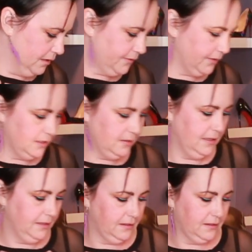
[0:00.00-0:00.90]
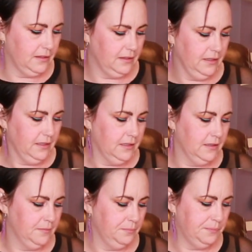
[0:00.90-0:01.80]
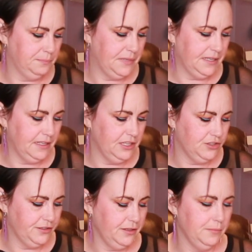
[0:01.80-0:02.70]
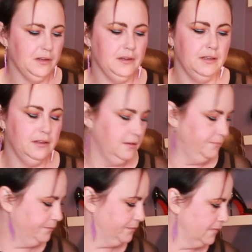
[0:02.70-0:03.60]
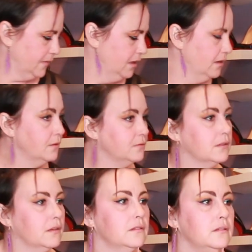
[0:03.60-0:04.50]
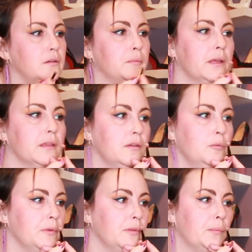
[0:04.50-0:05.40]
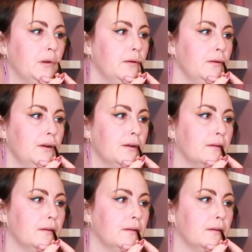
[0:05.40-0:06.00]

I've got a nice like pinky shimmer here. Just gonna do my Cupid's bow.